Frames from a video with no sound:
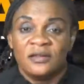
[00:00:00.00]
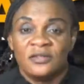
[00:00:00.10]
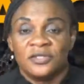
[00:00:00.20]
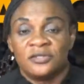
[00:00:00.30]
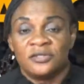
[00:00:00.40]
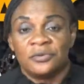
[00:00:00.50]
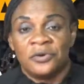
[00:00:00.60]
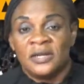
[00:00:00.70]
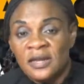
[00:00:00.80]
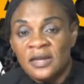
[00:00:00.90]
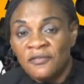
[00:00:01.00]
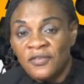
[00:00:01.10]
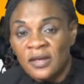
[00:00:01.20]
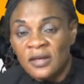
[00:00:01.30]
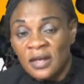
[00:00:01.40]
to, to earn a
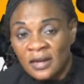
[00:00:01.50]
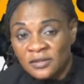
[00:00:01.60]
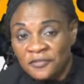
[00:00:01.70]
living and to